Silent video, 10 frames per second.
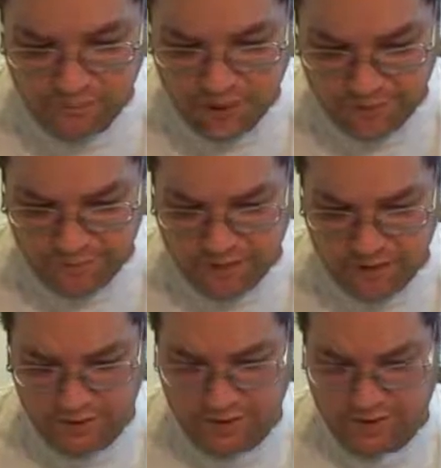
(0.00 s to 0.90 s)
And the
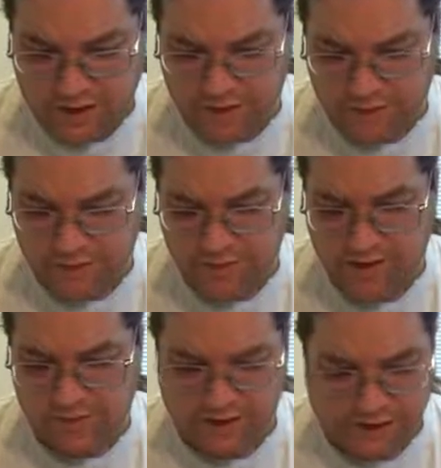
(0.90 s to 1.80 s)
battery is a five-year
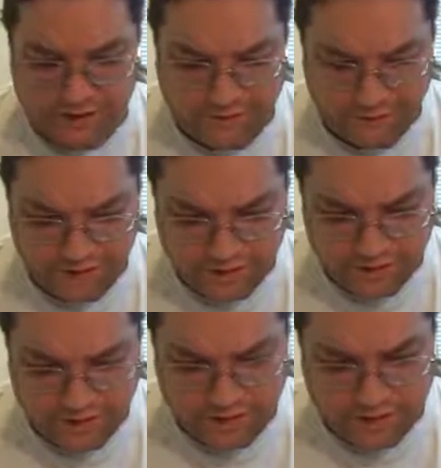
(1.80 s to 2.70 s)
battery life.
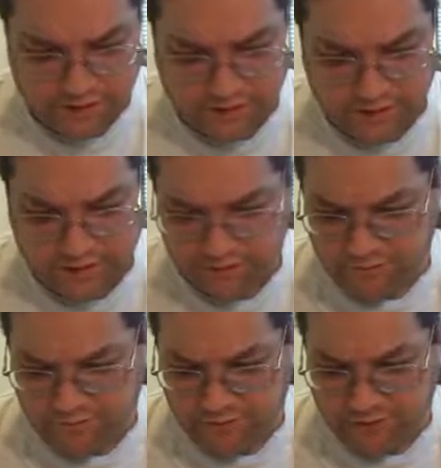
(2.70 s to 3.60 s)
They, they,
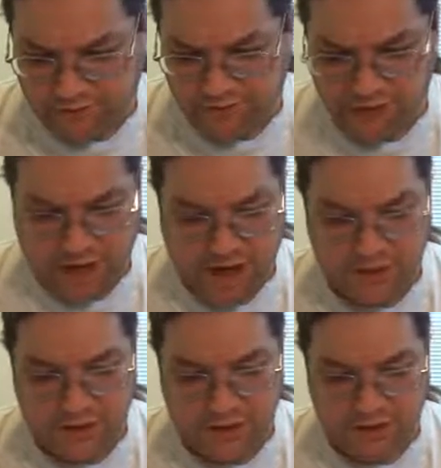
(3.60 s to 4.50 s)
they consider
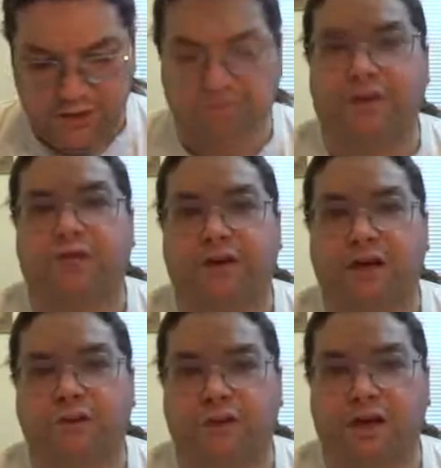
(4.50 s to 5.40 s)
average usage about
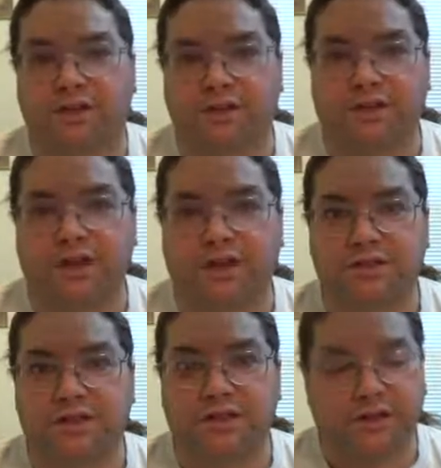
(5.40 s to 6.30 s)
five locks and
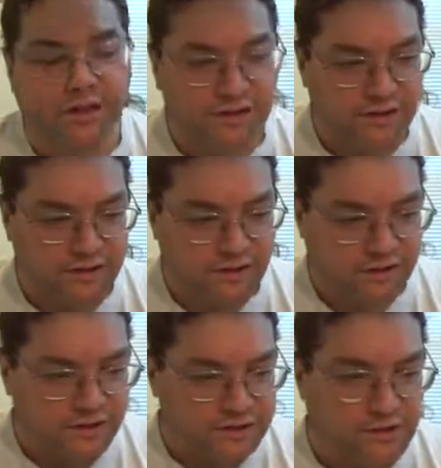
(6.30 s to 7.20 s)
unlocks a day.
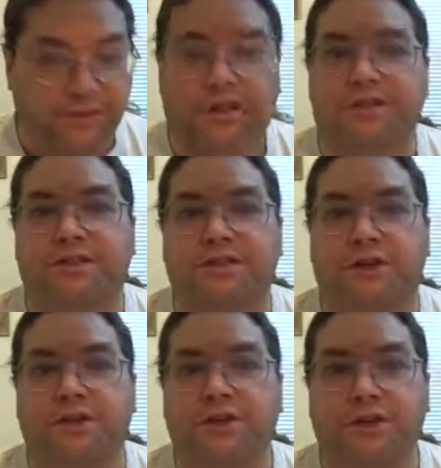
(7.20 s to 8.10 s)
So I'm guessing it's
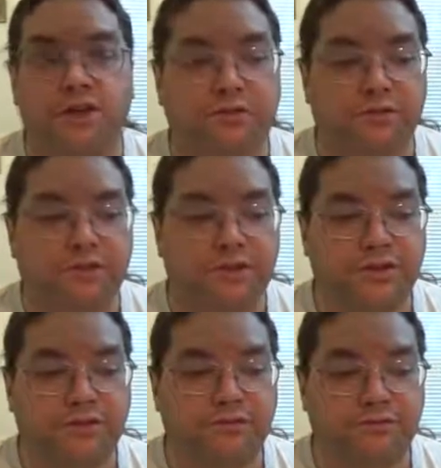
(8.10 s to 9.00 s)
not rechargeable. It
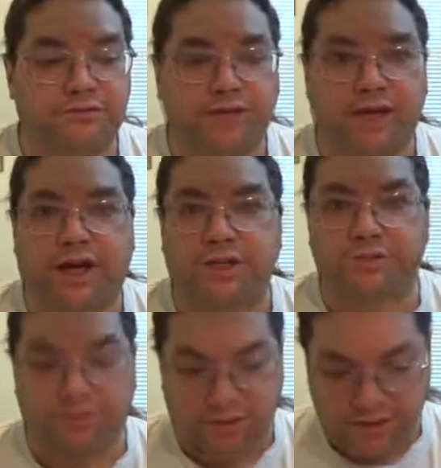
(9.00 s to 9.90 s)
just it dies,
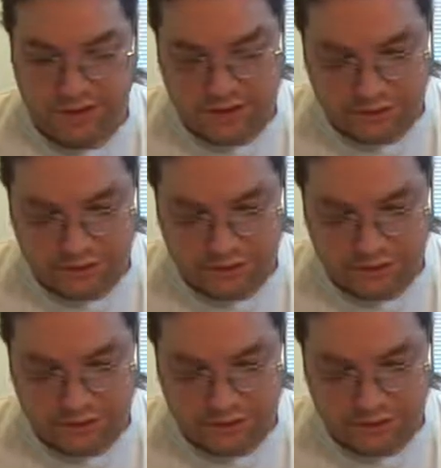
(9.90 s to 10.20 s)
you replace it.